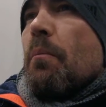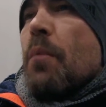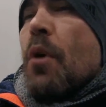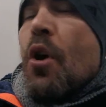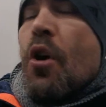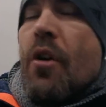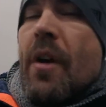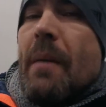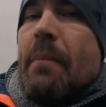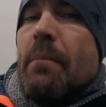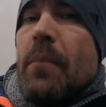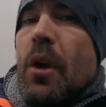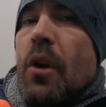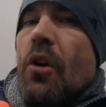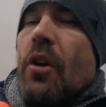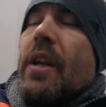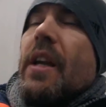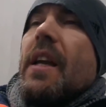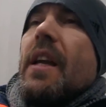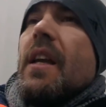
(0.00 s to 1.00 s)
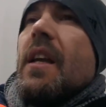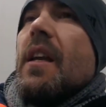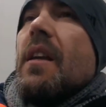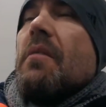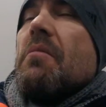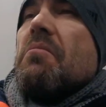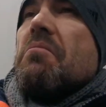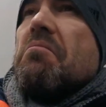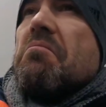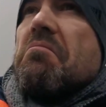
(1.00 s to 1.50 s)
per employee,
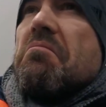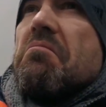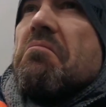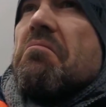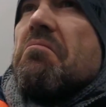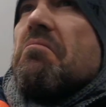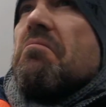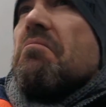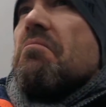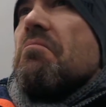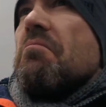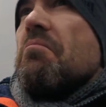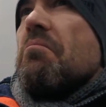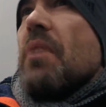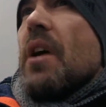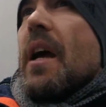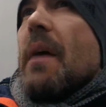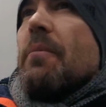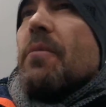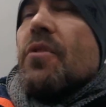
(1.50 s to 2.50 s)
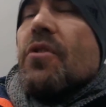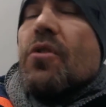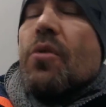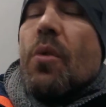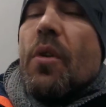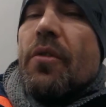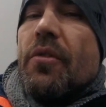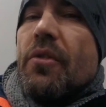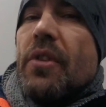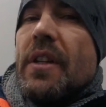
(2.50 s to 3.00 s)
perhaps
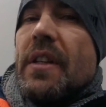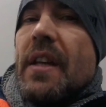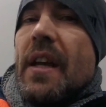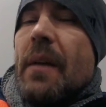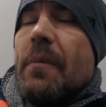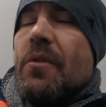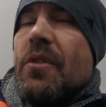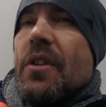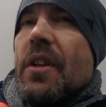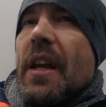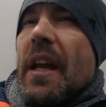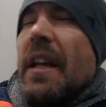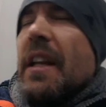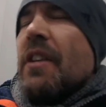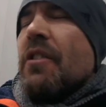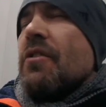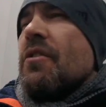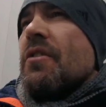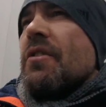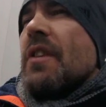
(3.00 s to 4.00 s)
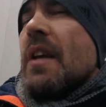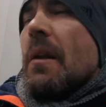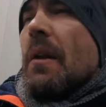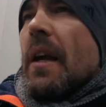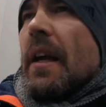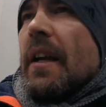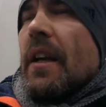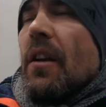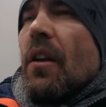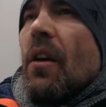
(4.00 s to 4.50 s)
2 or 3 times a day, and it doesn't sound
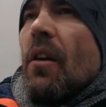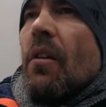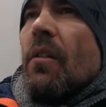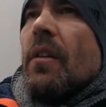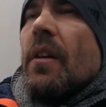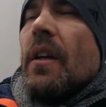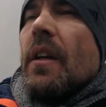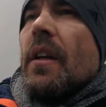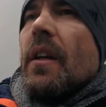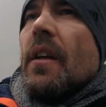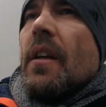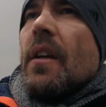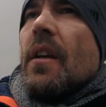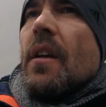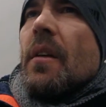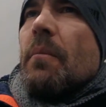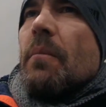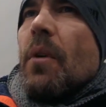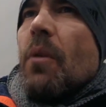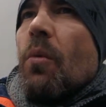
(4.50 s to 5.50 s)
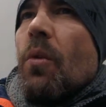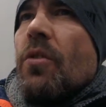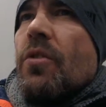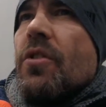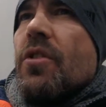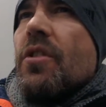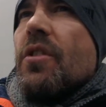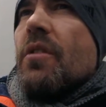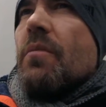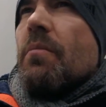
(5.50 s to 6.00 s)
like a lot, but
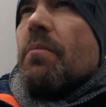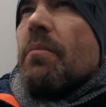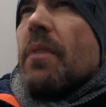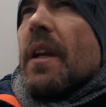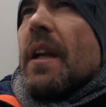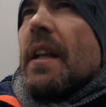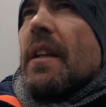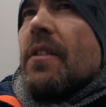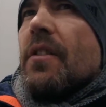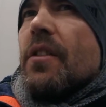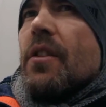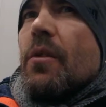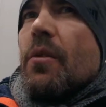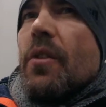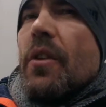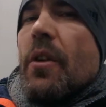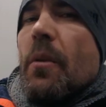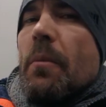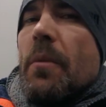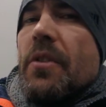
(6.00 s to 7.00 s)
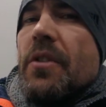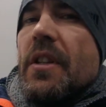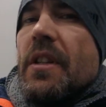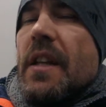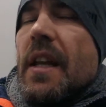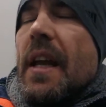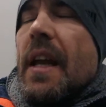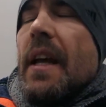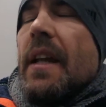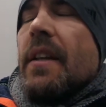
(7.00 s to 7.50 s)
once you begin to do the numbers in
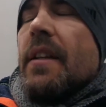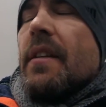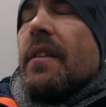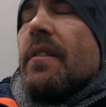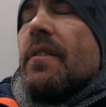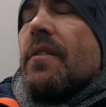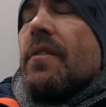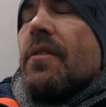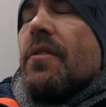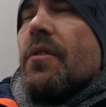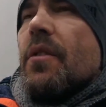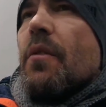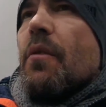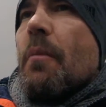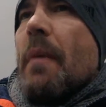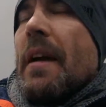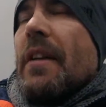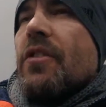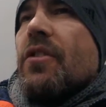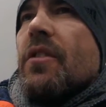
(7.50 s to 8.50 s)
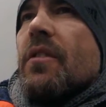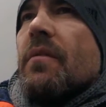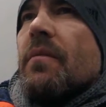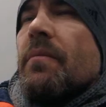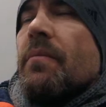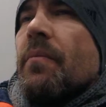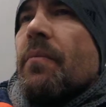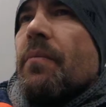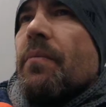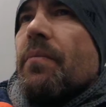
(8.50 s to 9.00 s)
your head, so you imagine
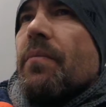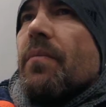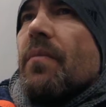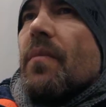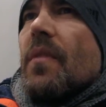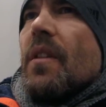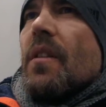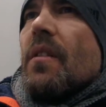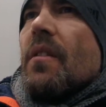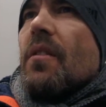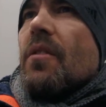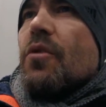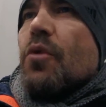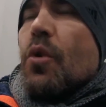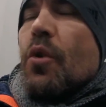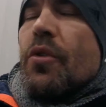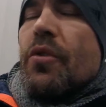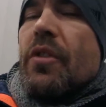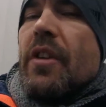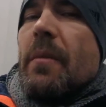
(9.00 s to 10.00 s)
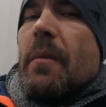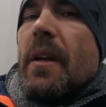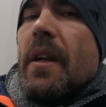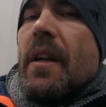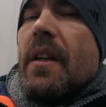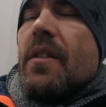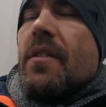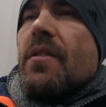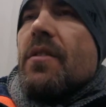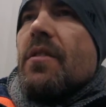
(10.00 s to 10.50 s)
2 or 3
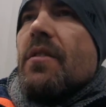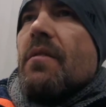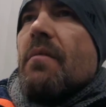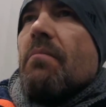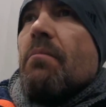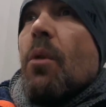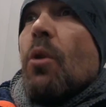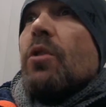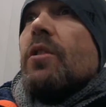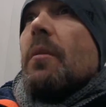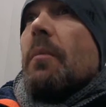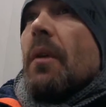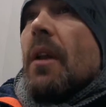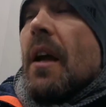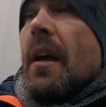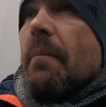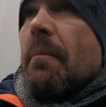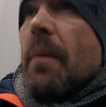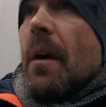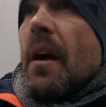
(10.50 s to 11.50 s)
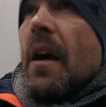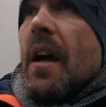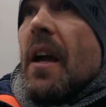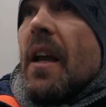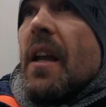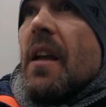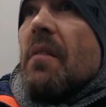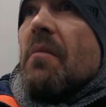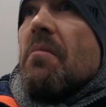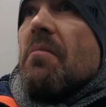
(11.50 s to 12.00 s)
minutes multiplied
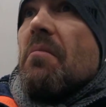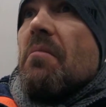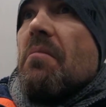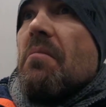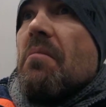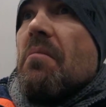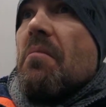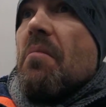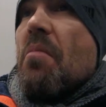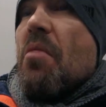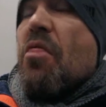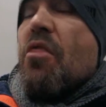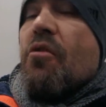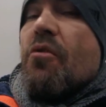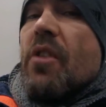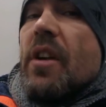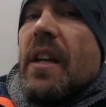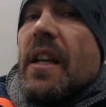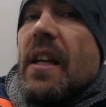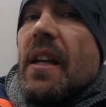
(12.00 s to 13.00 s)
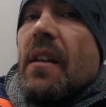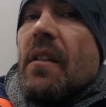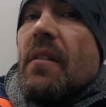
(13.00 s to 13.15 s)
by 3